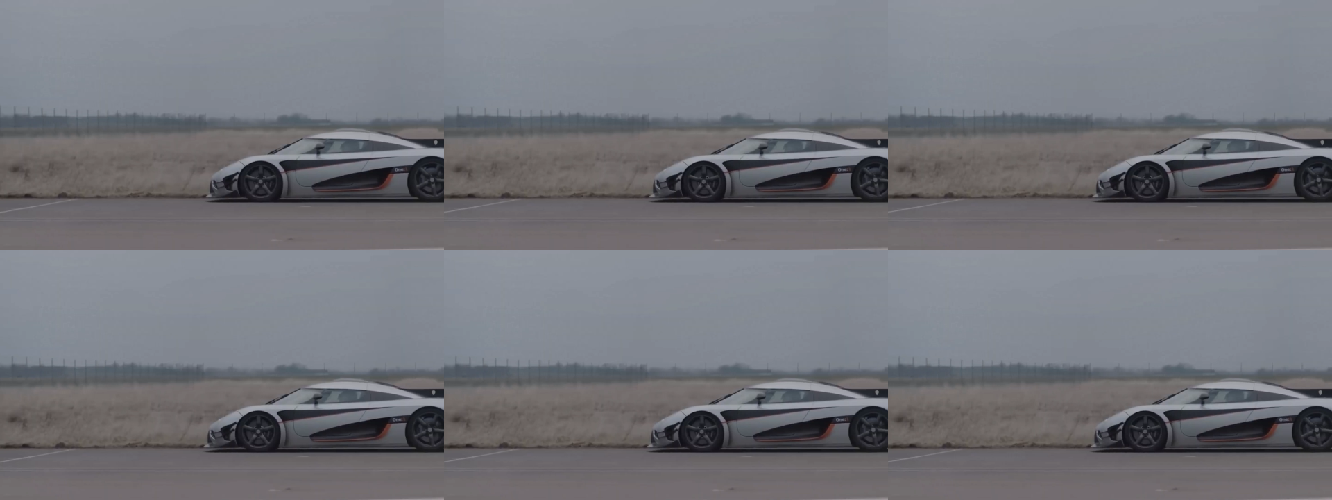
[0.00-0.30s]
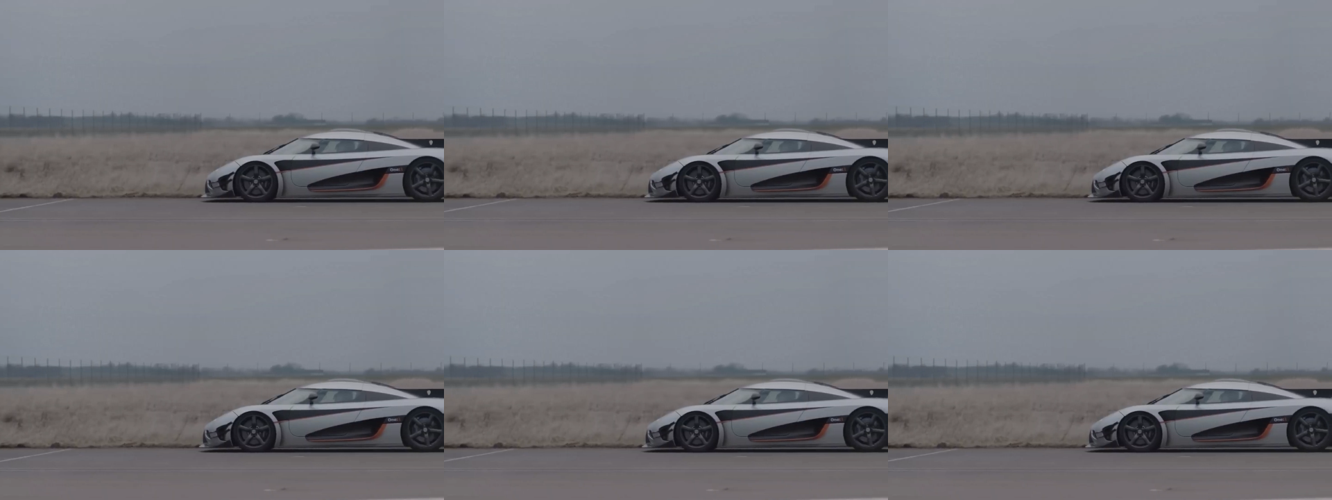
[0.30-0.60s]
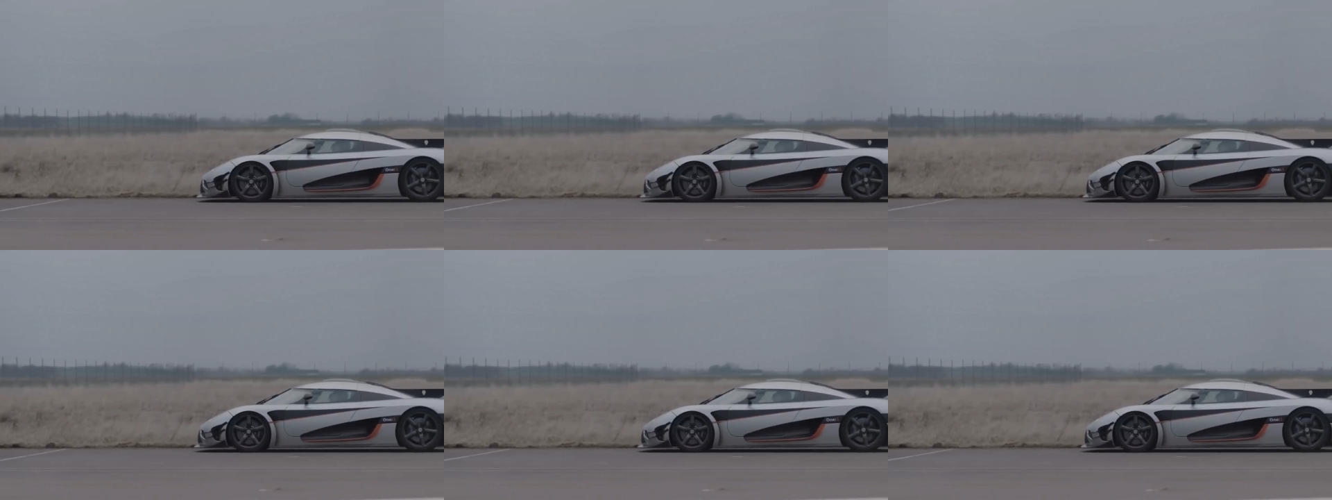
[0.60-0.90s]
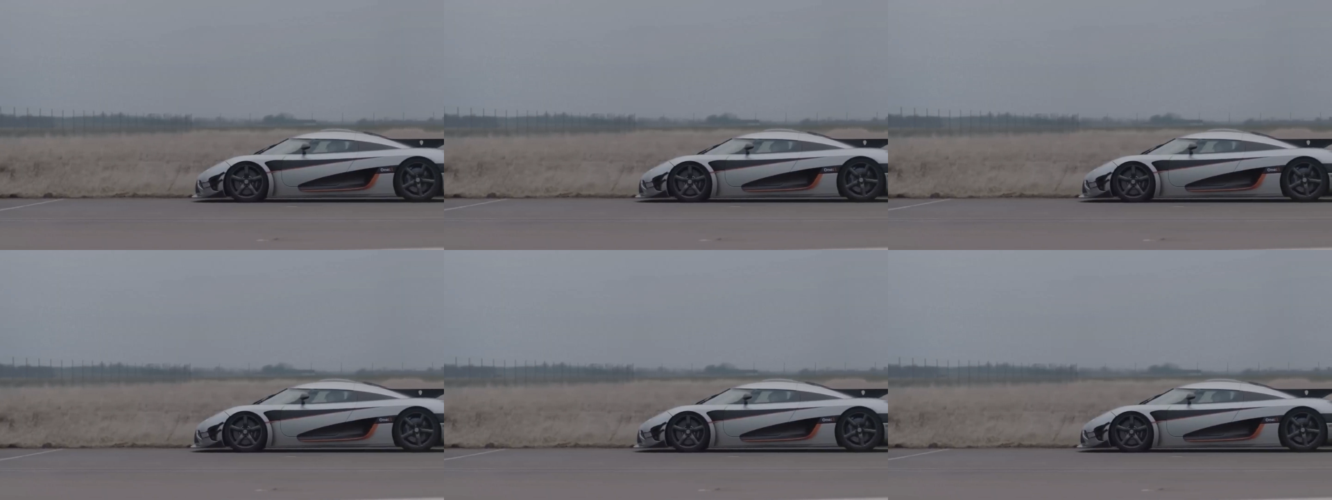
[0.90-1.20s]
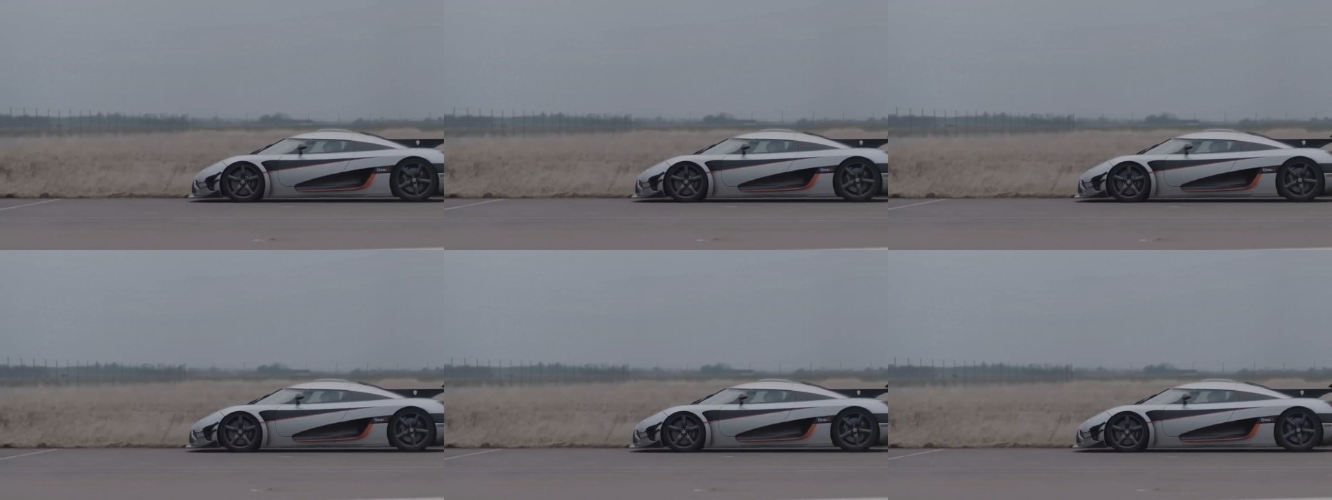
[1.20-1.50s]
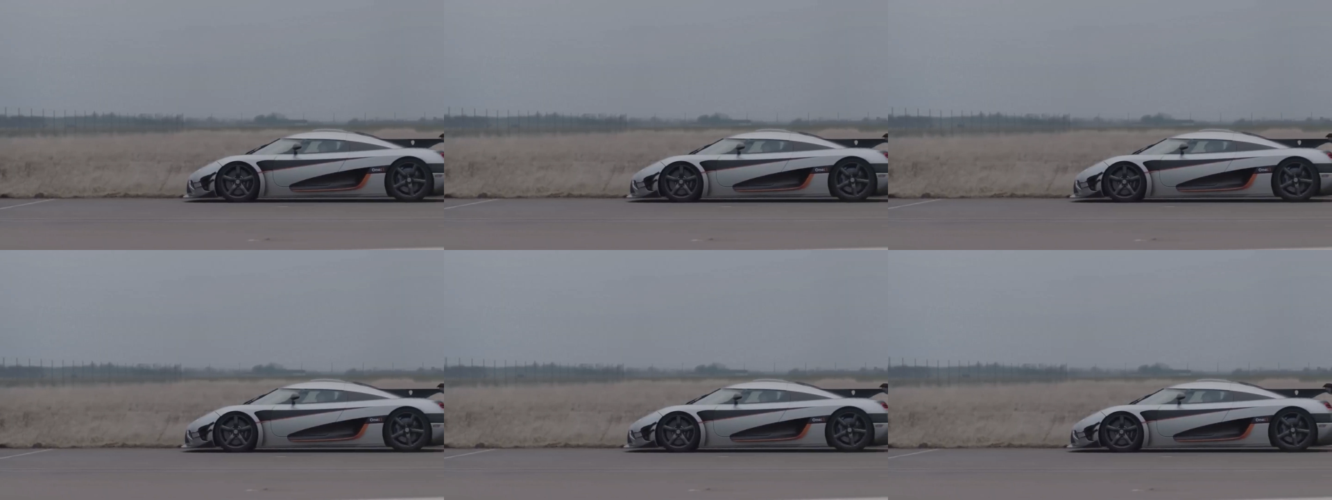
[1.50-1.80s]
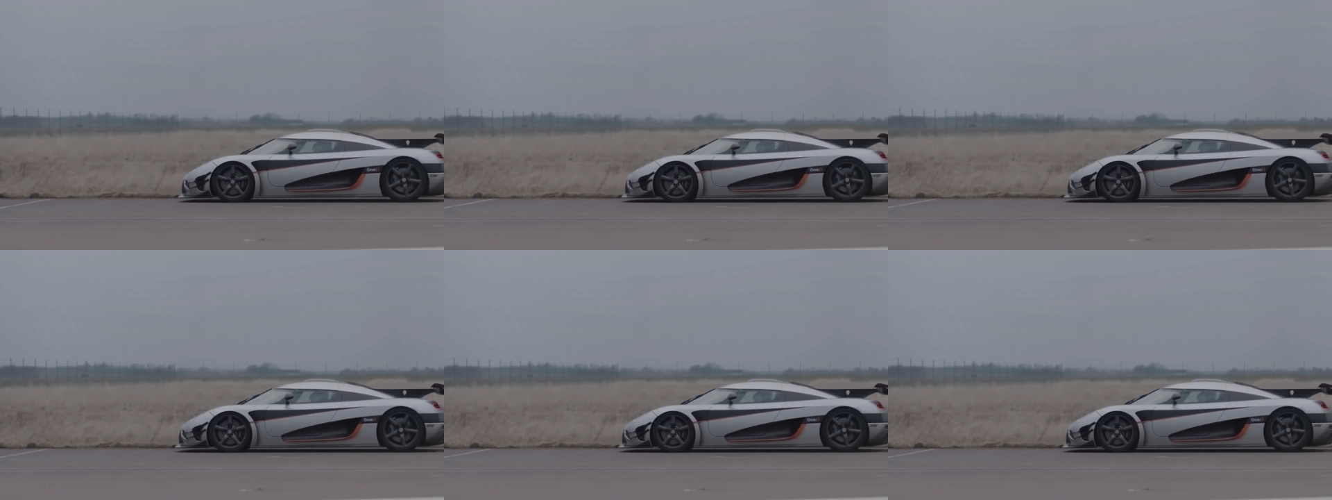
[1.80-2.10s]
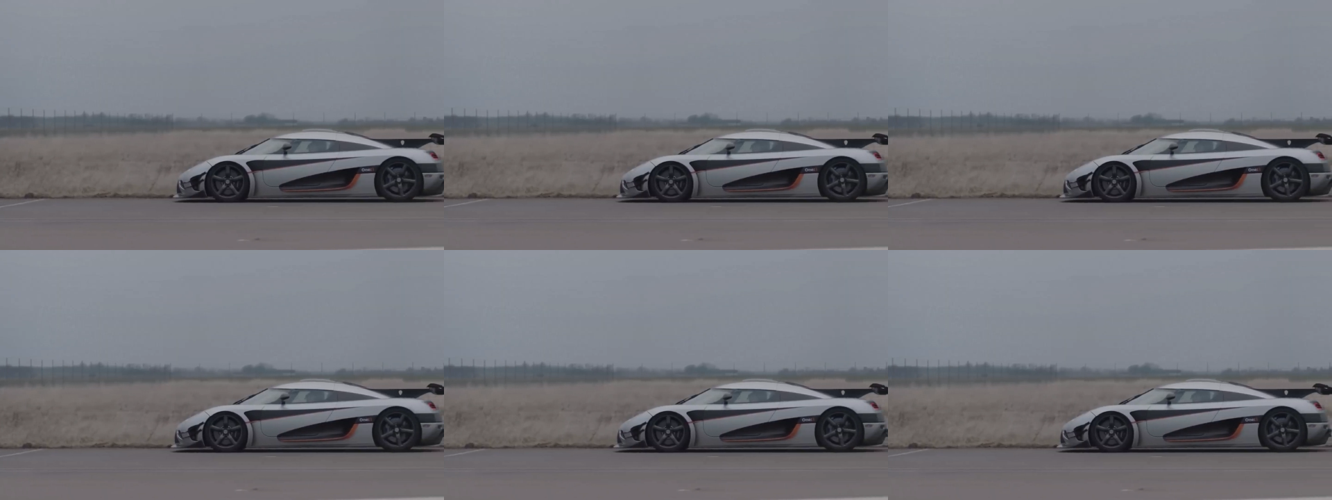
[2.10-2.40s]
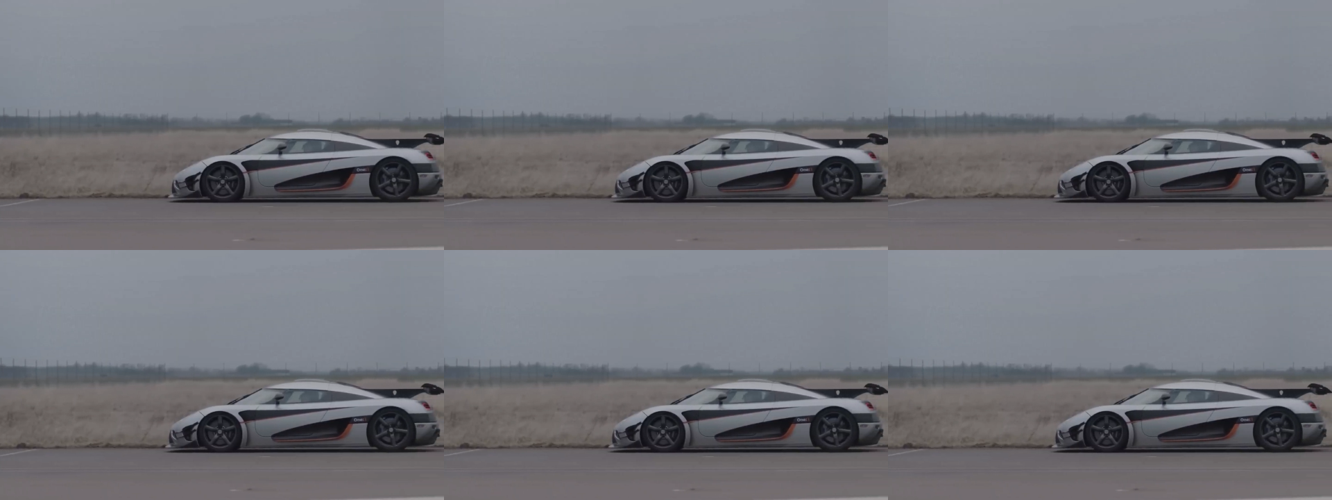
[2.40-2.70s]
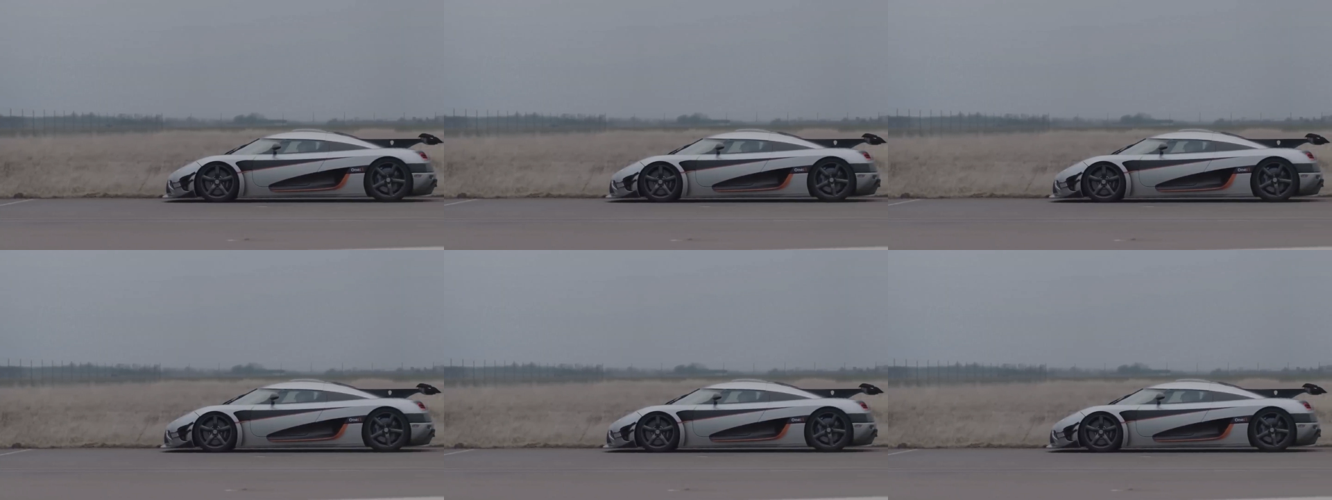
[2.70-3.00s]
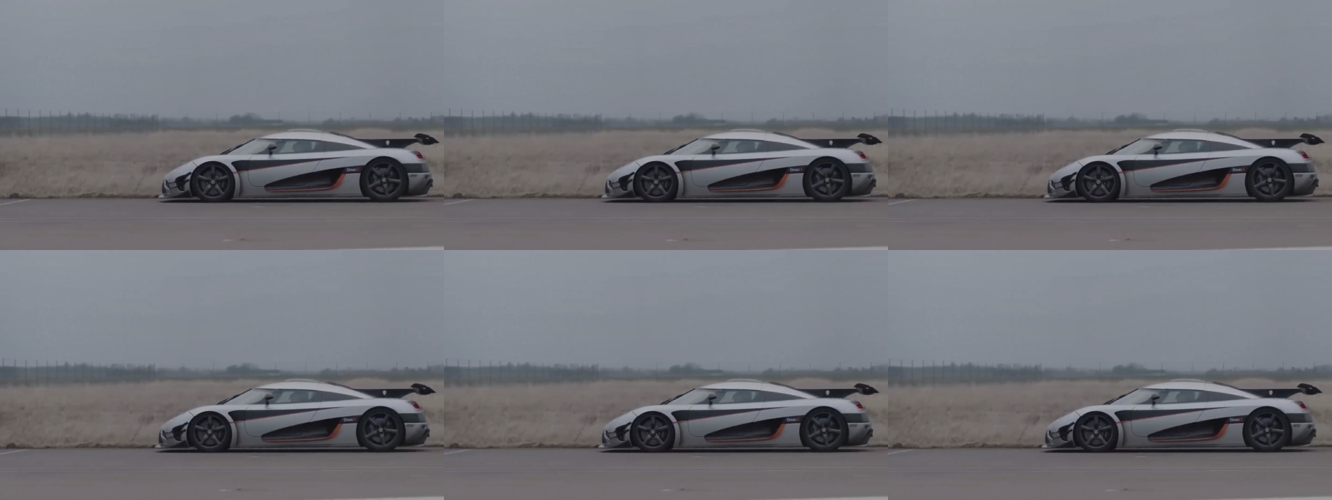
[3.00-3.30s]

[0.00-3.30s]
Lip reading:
[unreadable: no face in view]